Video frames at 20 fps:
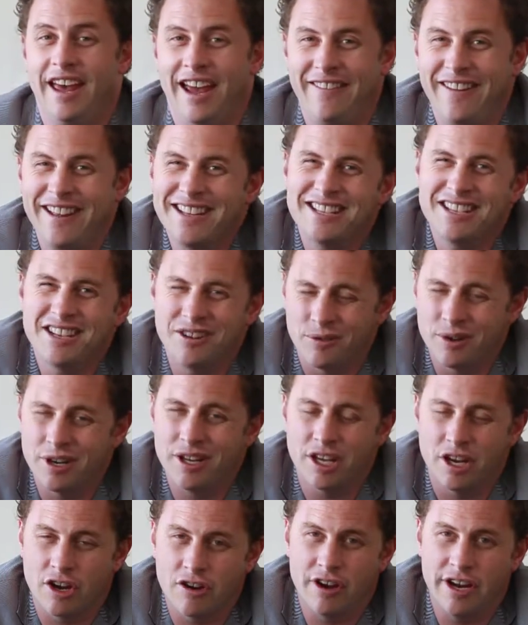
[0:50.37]
And that's going to
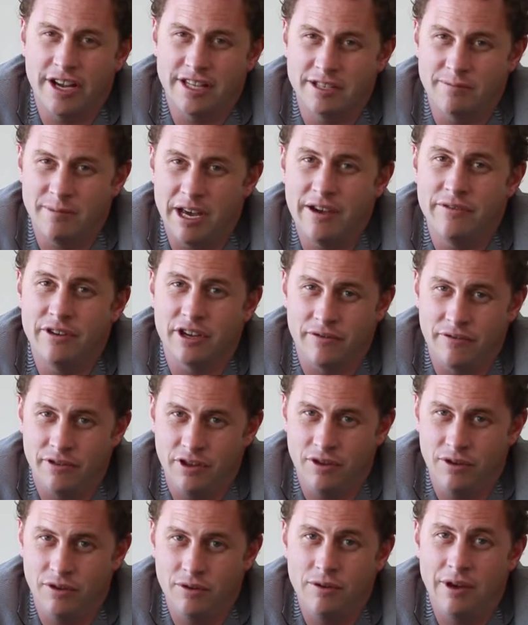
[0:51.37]
really create some havoc for
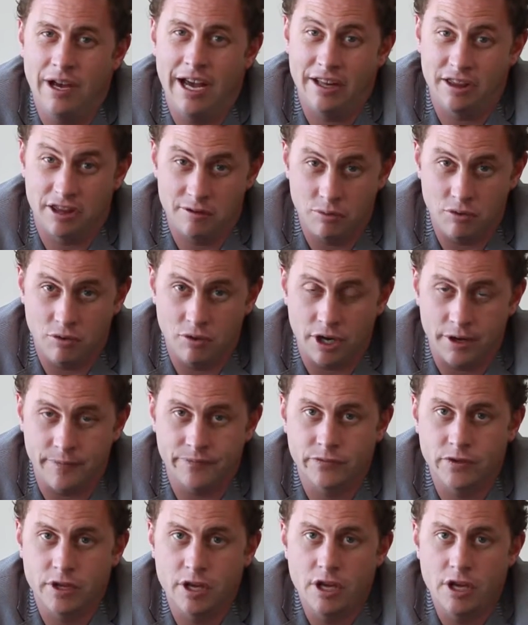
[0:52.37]
you at the border.